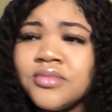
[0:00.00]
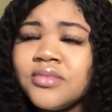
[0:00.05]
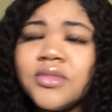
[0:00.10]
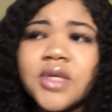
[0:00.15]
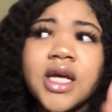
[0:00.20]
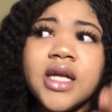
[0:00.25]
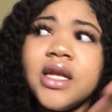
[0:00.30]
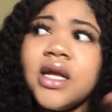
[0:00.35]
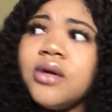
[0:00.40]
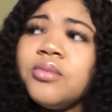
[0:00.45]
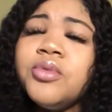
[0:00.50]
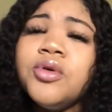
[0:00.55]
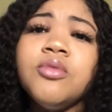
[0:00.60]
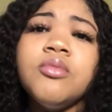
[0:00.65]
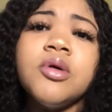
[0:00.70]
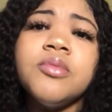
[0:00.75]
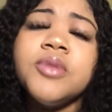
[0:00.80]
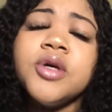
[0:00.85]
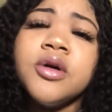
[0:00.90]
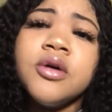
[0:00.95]
And now, boom,
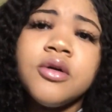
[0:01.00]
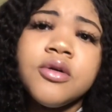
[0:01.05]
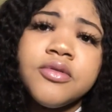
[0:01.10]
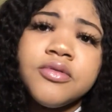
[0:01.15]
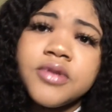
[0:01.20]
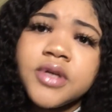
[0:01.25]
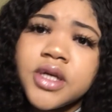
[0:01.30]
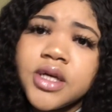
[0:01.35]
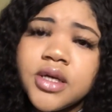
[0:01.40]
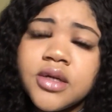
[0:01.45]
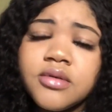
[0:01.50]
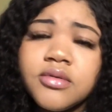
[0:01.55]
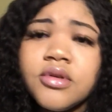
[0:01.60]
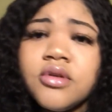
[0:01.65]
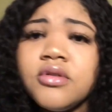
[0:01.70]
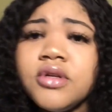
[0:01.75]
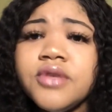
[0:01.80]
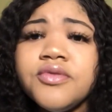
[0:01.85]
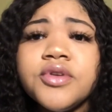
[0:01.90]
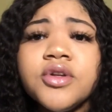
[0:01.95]
I'm your girlfriend again. You
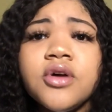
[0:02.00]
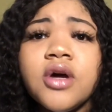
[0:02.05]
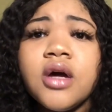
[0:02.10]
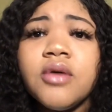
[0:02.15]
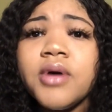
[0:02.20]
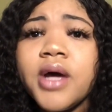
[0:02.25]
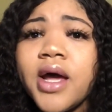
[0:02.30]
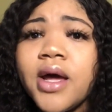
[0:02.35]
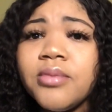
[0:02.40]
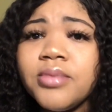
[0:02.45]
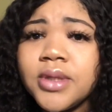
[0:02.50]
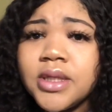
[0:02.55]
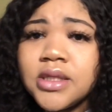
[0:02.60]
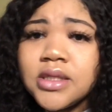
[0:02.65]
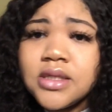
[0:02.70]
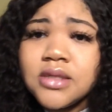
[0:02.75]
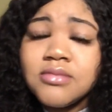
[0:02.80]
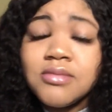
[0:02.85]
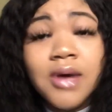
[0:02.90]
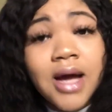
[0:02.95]
don't even know how it
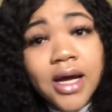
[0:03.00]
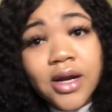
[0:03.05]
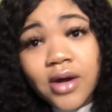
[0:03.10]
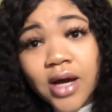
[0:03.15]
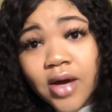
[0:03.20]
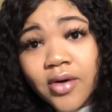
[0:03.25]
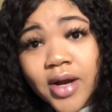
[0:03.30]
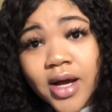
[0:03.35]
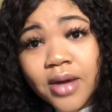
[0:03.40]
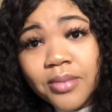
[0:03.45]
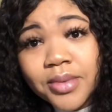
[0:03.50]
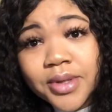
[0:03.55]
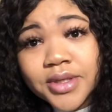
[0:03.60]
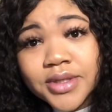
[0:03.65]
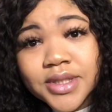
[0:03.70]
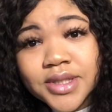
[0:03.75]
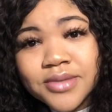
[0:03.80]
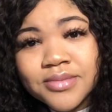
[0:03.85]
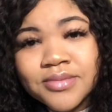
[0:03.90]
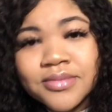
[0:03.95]
happened. I know how it happened.